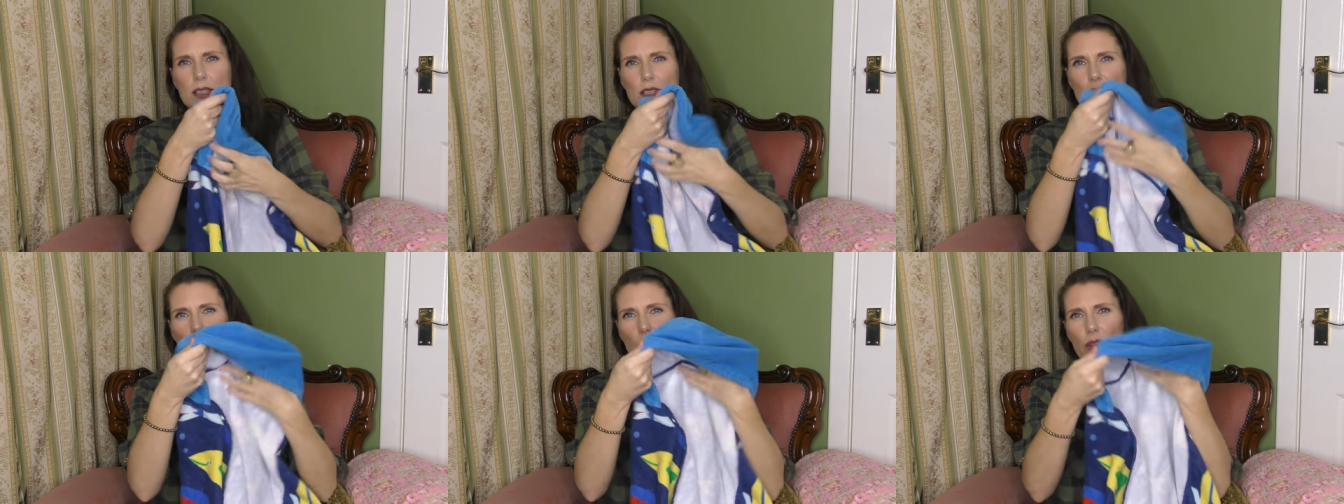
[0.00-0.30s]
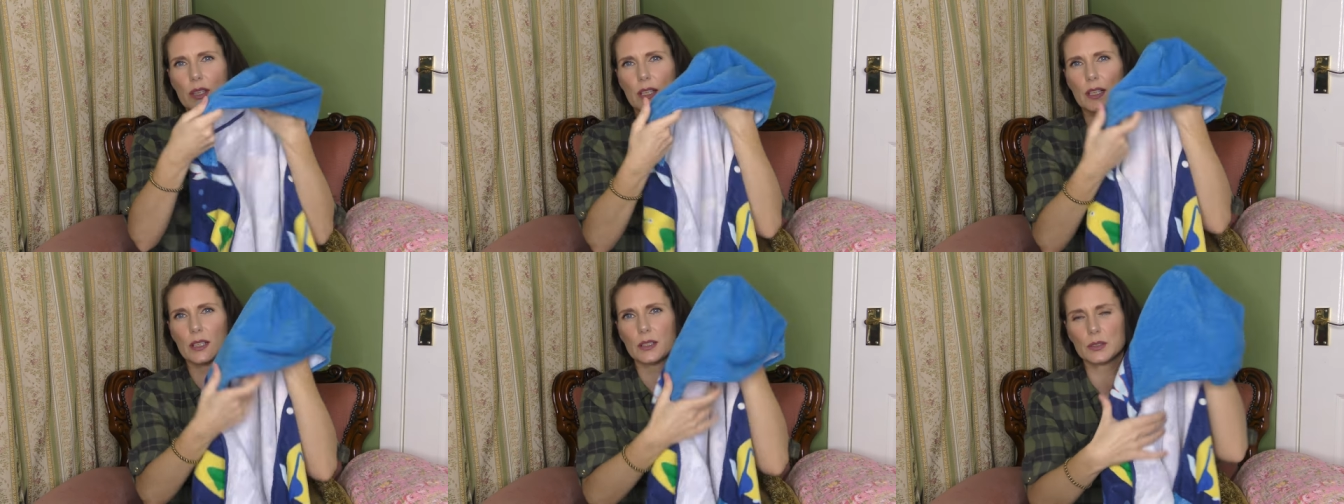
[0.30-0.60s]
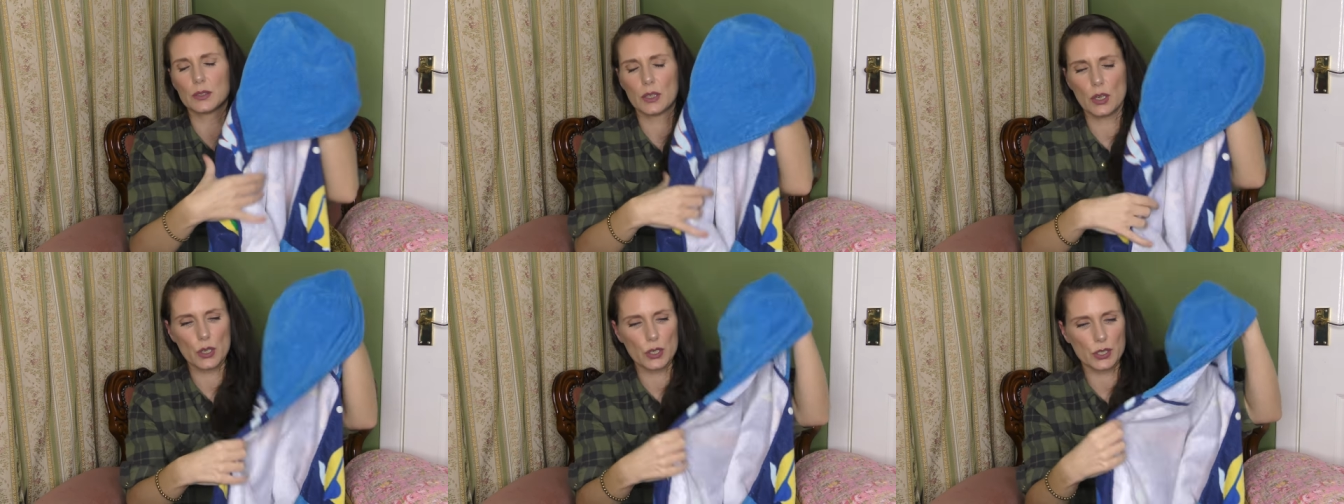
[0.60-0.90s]
It's got the
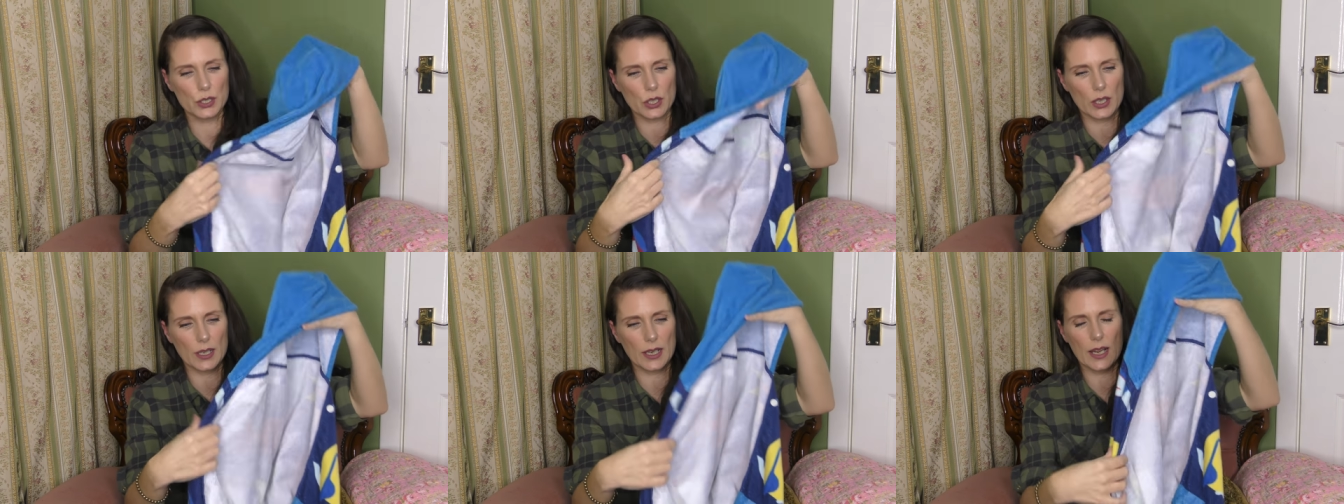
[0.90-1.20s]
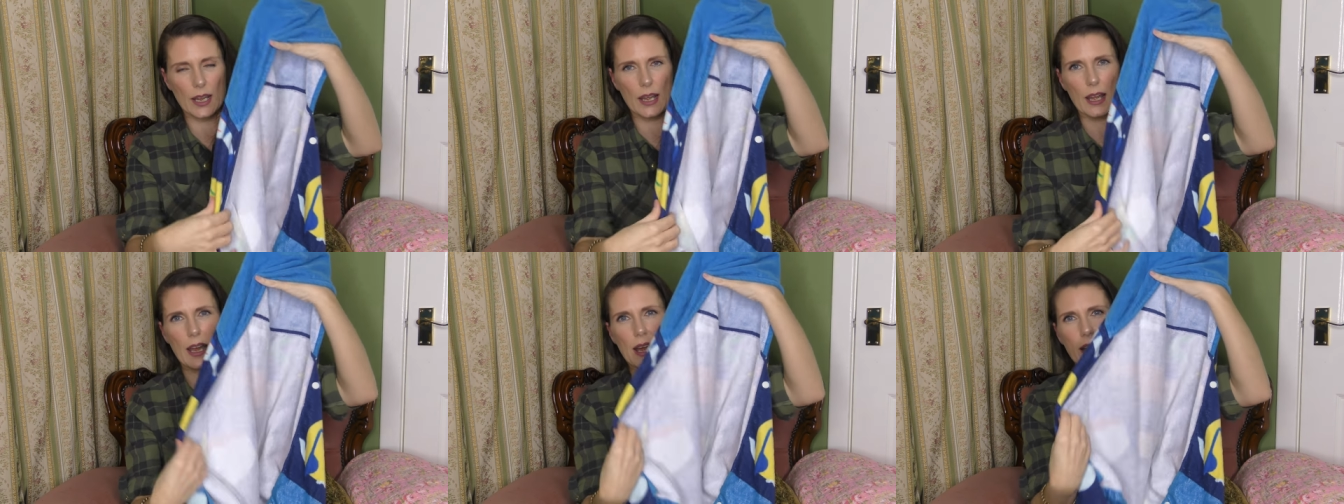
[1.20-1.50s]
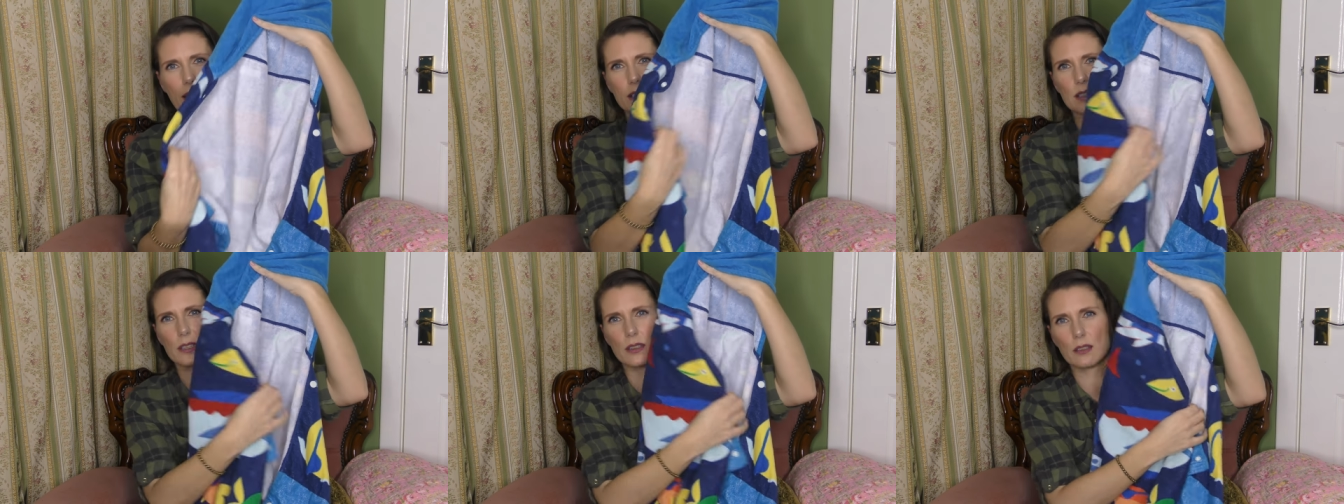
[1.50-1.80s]
little hood on it
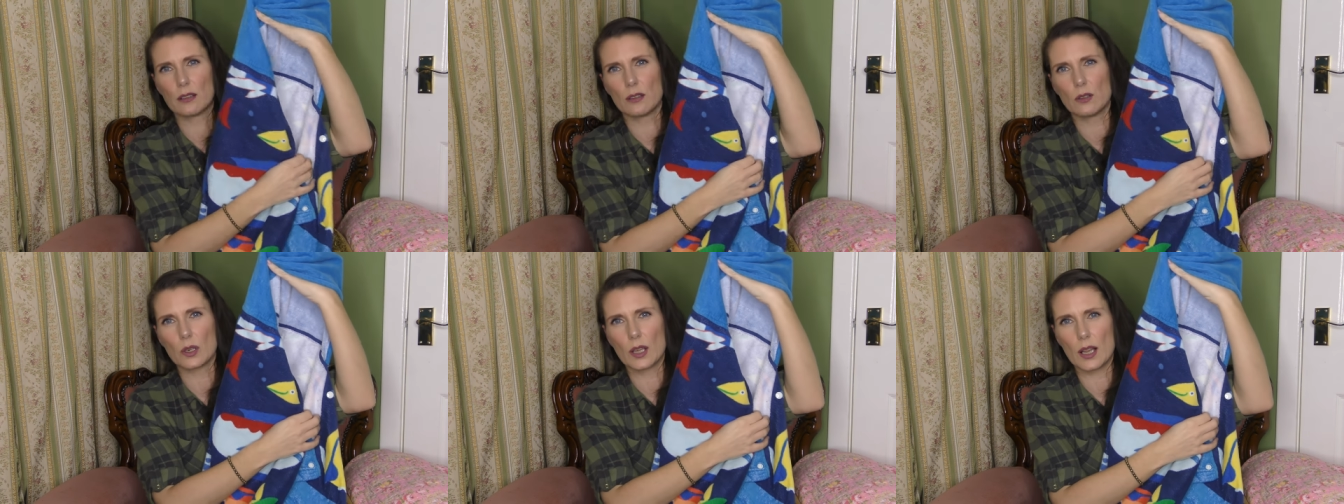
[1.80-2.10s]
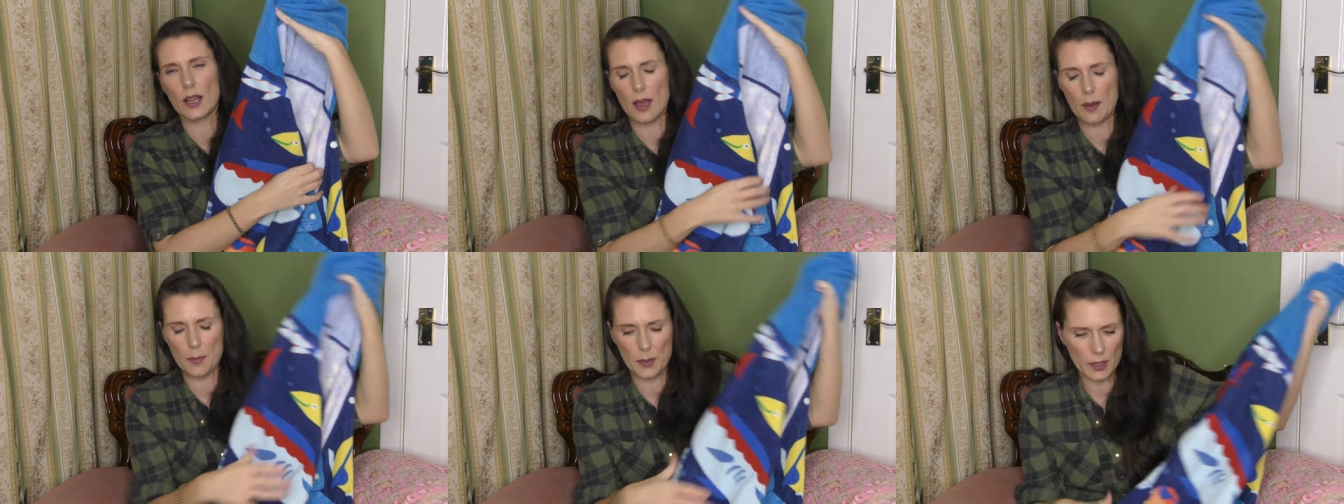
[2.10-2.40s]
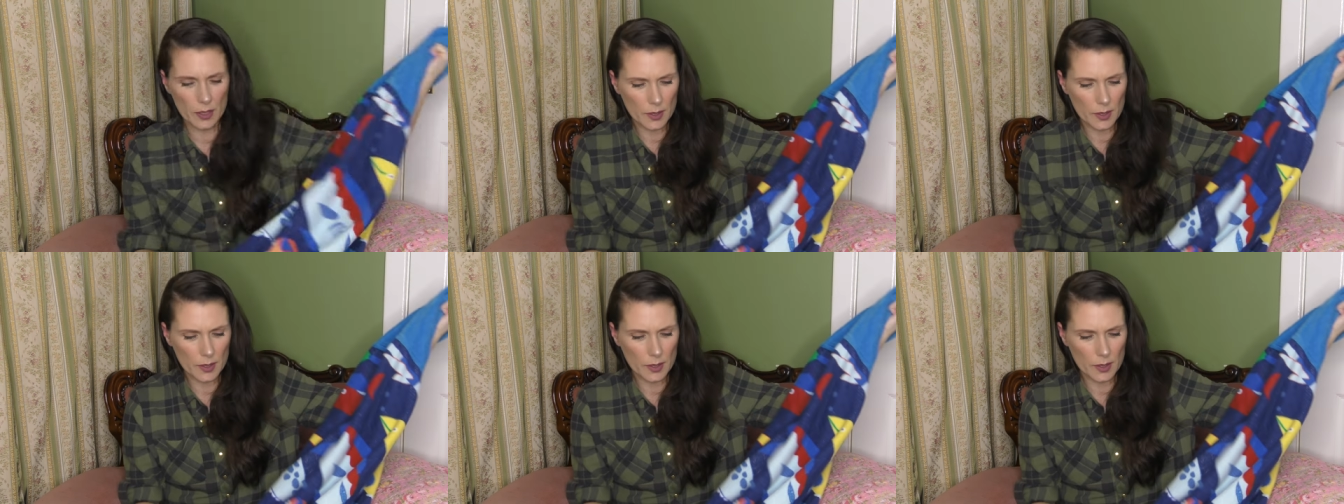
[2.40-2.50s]
and the little clip.